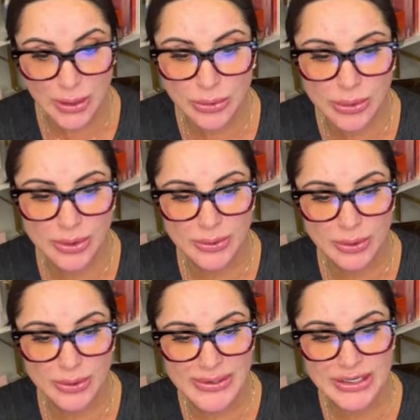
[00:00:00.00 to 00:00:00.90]
Well,
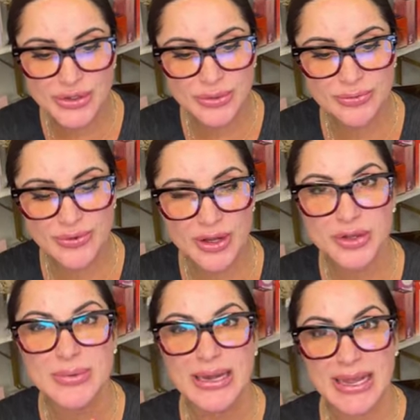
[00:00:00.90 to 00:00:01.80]
natural
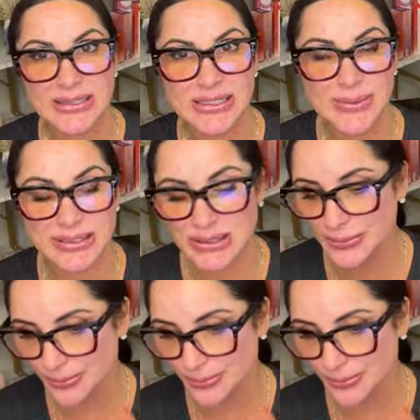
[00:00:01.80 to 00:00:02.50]
volume enhancement